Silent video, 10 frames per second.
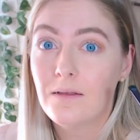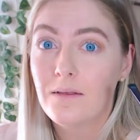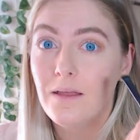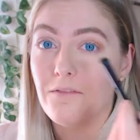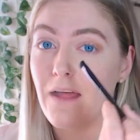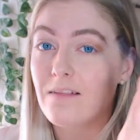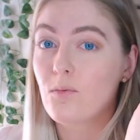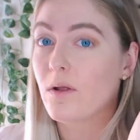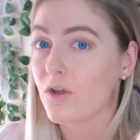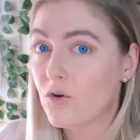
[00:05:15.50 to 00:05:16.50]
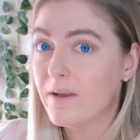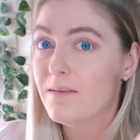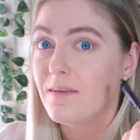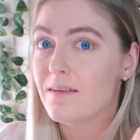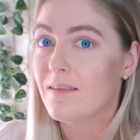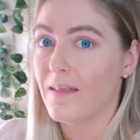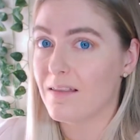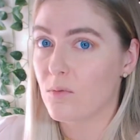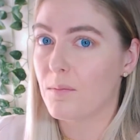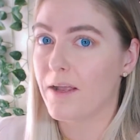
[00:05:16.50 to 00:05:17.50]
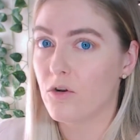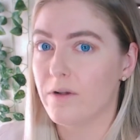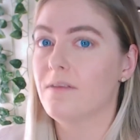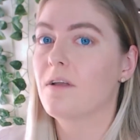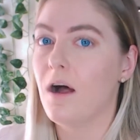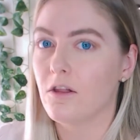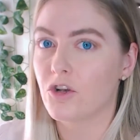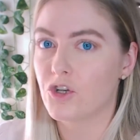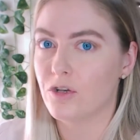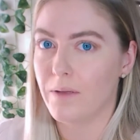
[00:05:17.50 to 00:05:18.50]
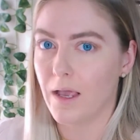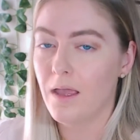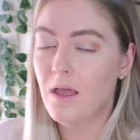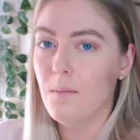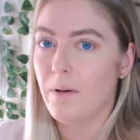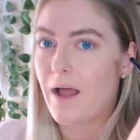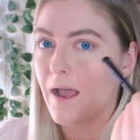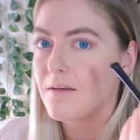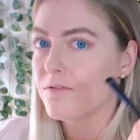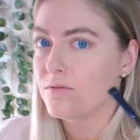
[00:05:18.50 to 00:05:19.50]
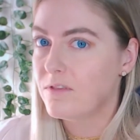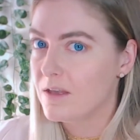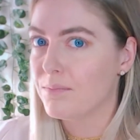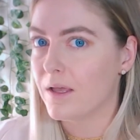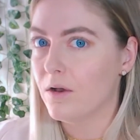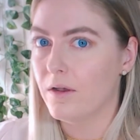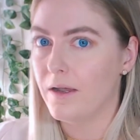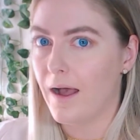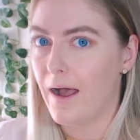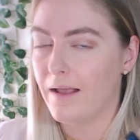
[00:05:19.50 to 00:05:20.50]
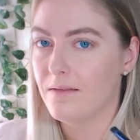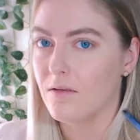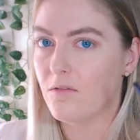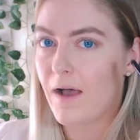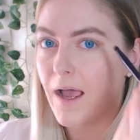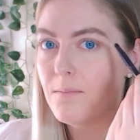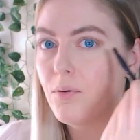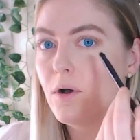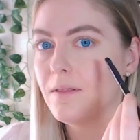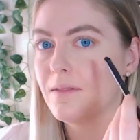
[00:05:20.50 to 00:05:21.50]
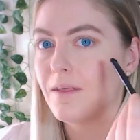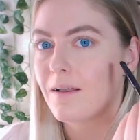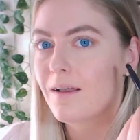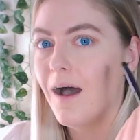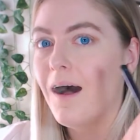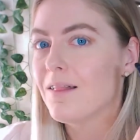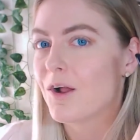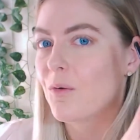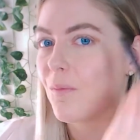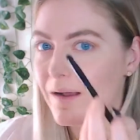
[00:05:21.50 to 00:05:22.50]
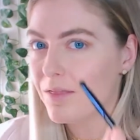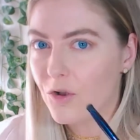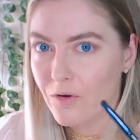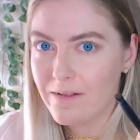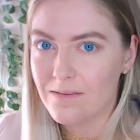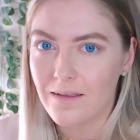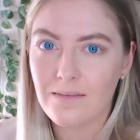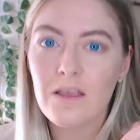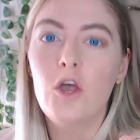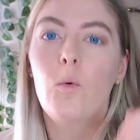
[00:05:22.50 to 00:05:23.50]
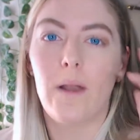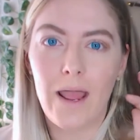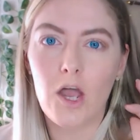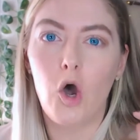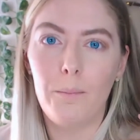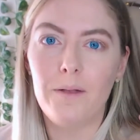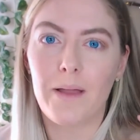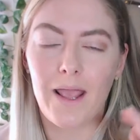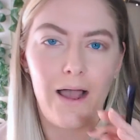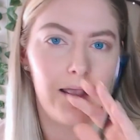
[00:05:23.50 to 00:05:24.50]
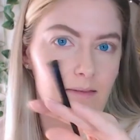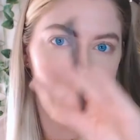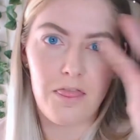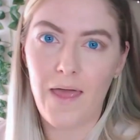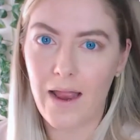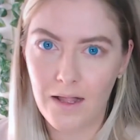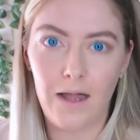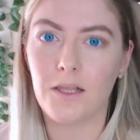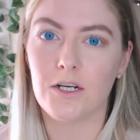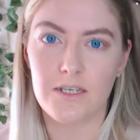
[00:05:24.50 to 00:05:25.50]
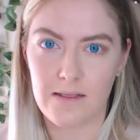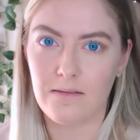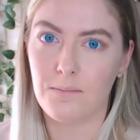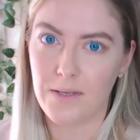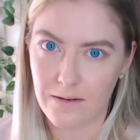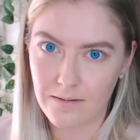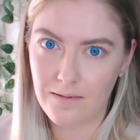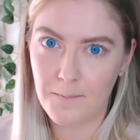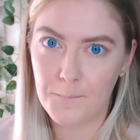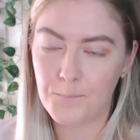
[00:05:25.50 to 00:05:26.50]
If that's where the crease is, then that's where my crease color should be. But I have deeply hooded eyes. So if I put the color where the crease is, when I open my eyes, that color disappears.